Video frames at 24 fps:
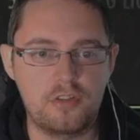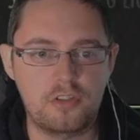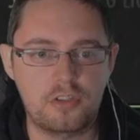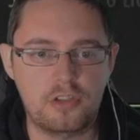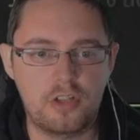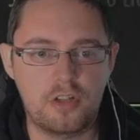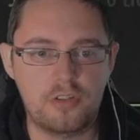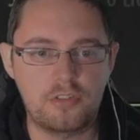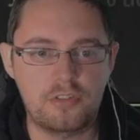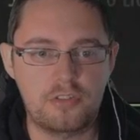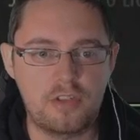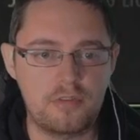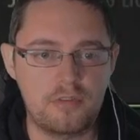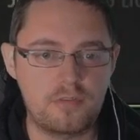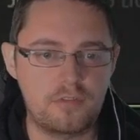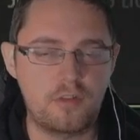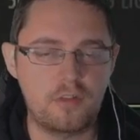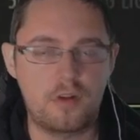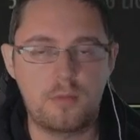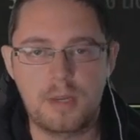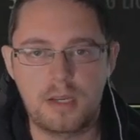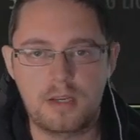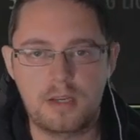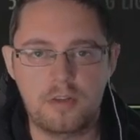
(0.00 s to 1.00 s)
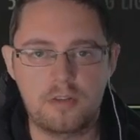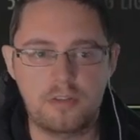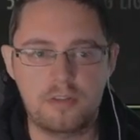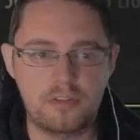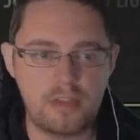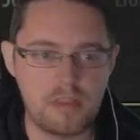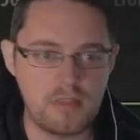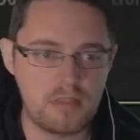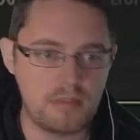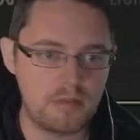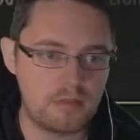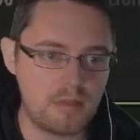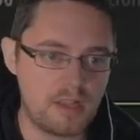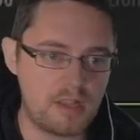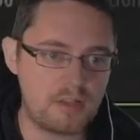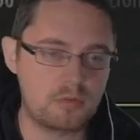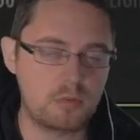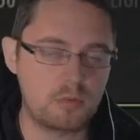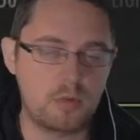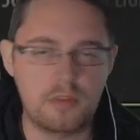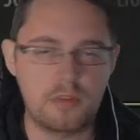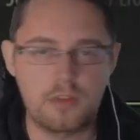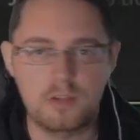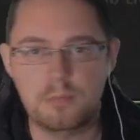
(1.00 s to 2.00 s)
dungeon content, 4-man content.
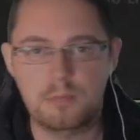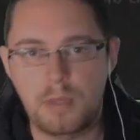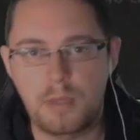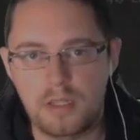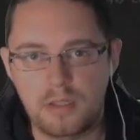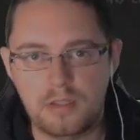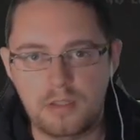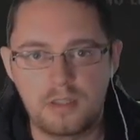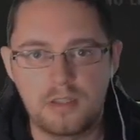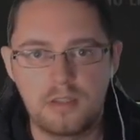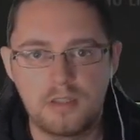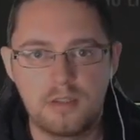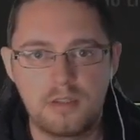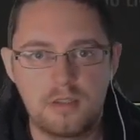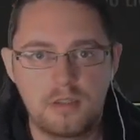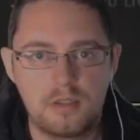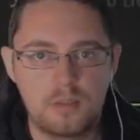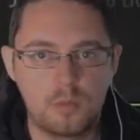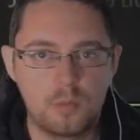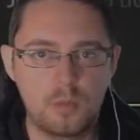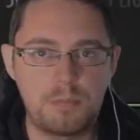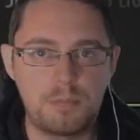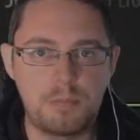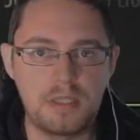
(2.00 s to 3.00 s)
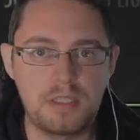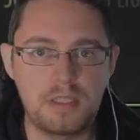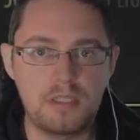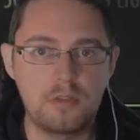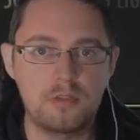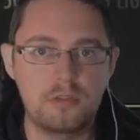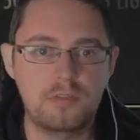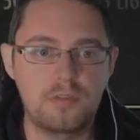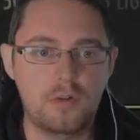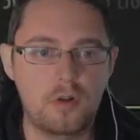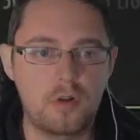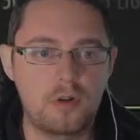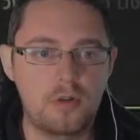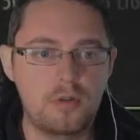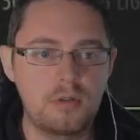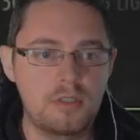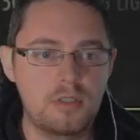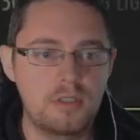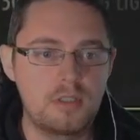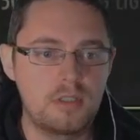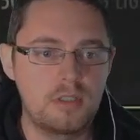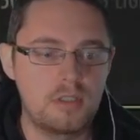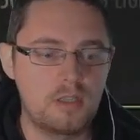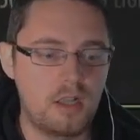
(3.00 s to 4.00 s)
That's what this build would be used for.
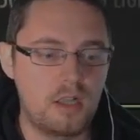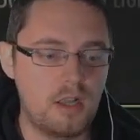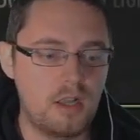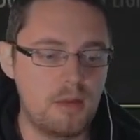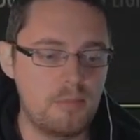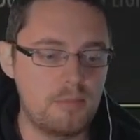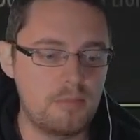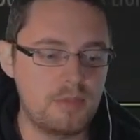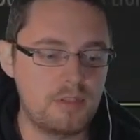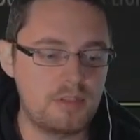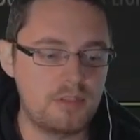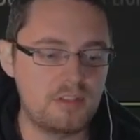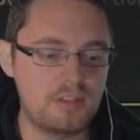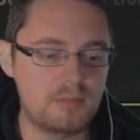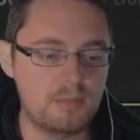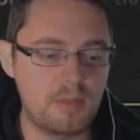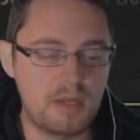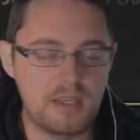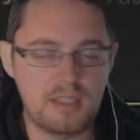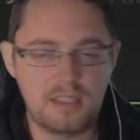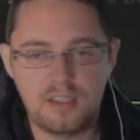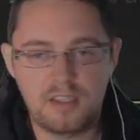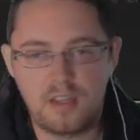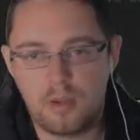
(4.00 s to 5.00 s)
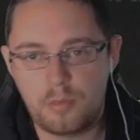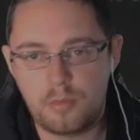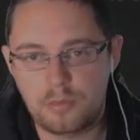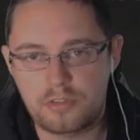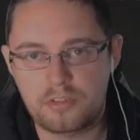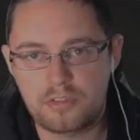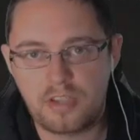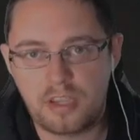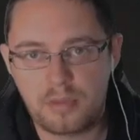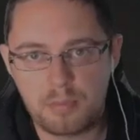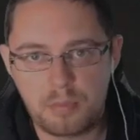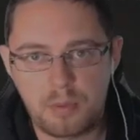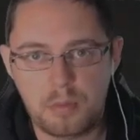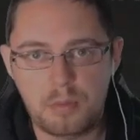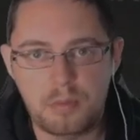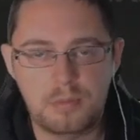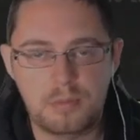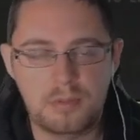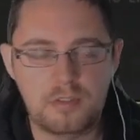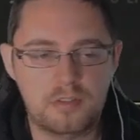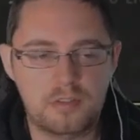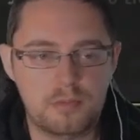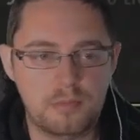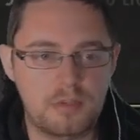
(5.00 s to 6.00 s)
This is mainly, I would say,
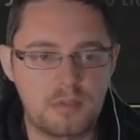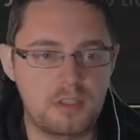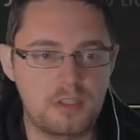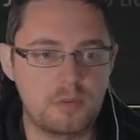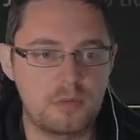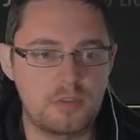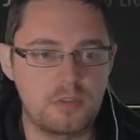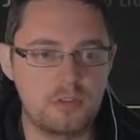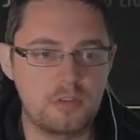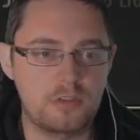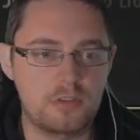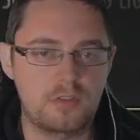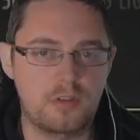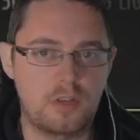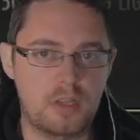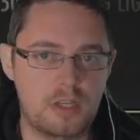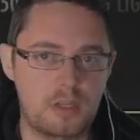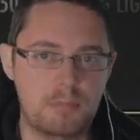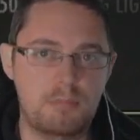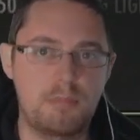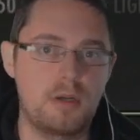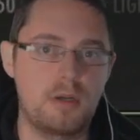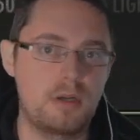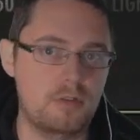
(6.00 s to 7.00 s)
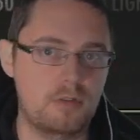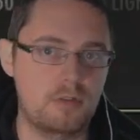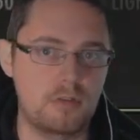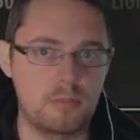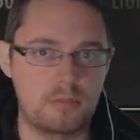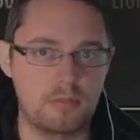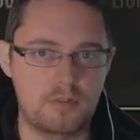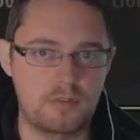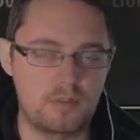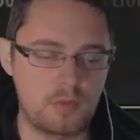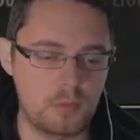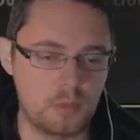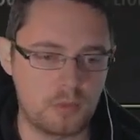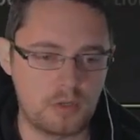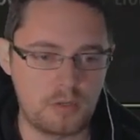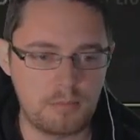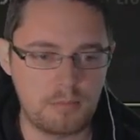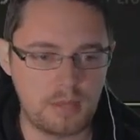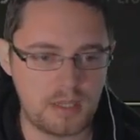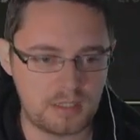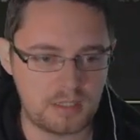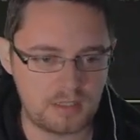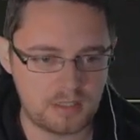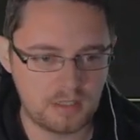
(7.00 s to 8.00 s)
probably something you would use for like pug groups. If you want
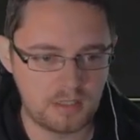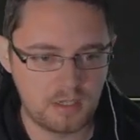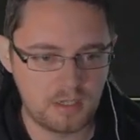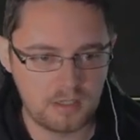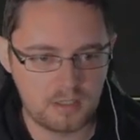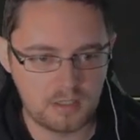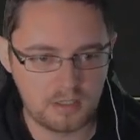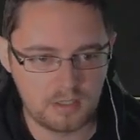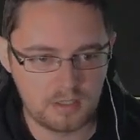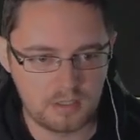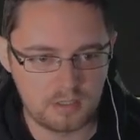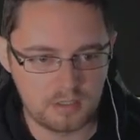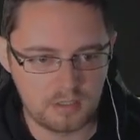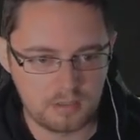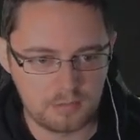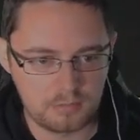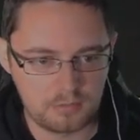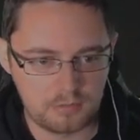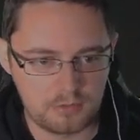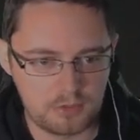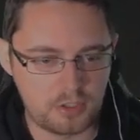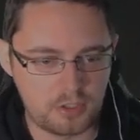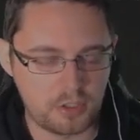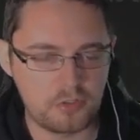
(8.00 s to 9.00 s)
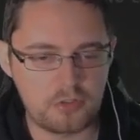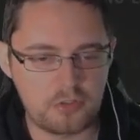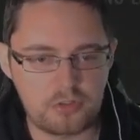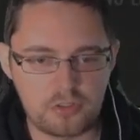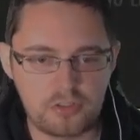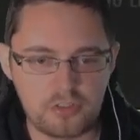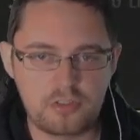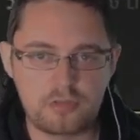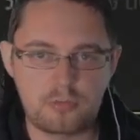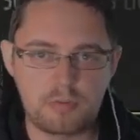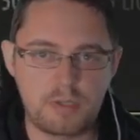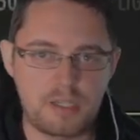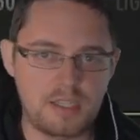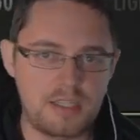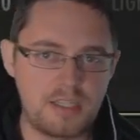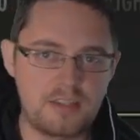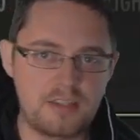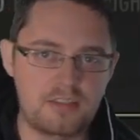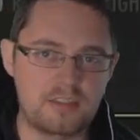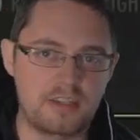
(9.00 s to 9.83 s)
to make dungeons really